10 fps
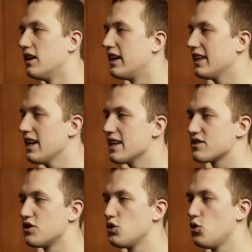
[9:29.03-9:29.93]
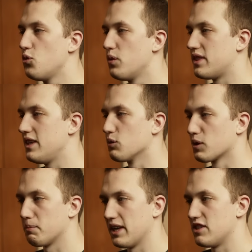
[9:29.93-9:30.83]
And that has to do with the
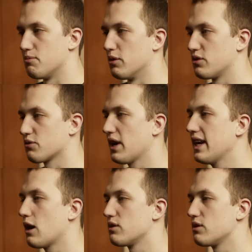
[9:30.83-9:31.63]
replace mode. So right now